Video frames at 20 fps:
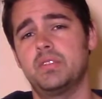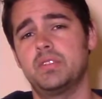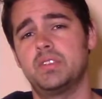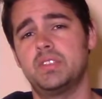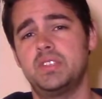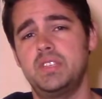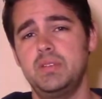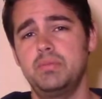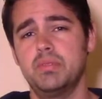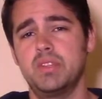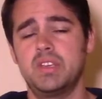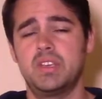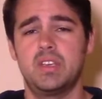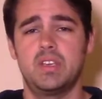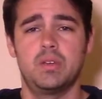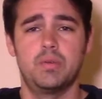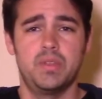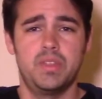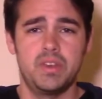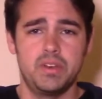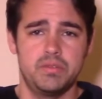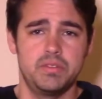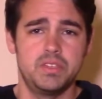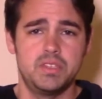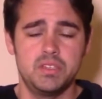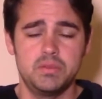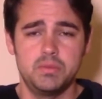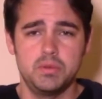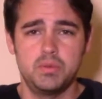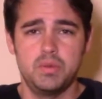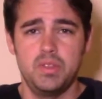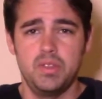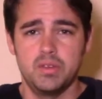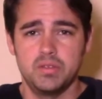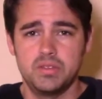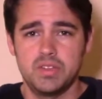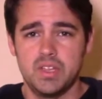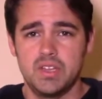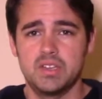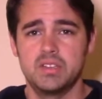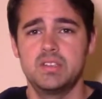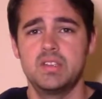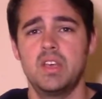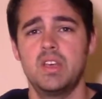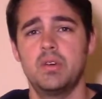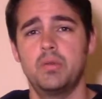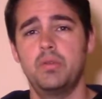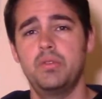versus deep linking, what the differences between those things.